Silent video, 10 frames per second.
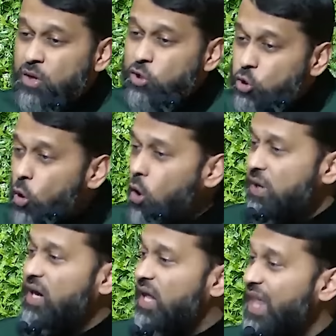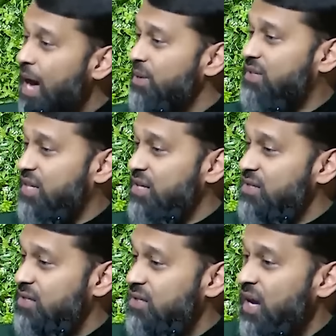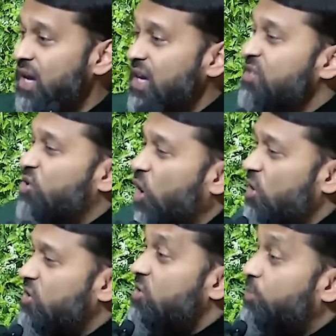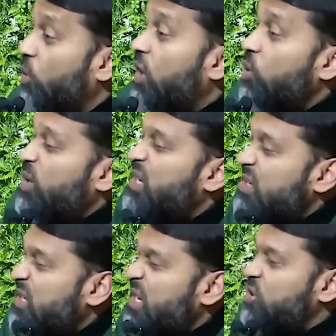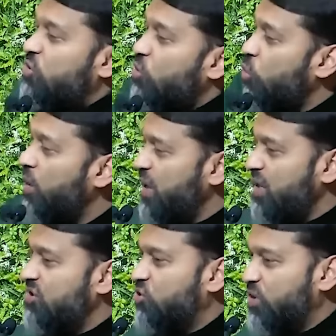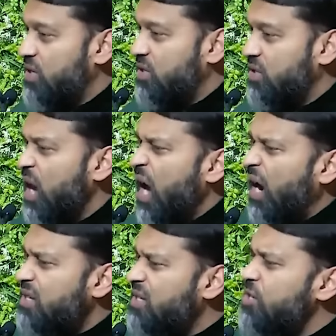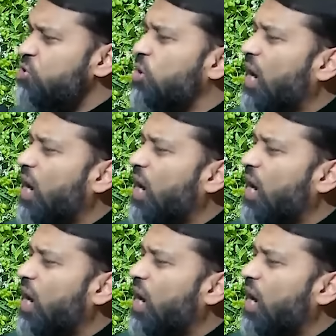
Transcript: Your calamities his heart is broken when he sees you in stress. Azizun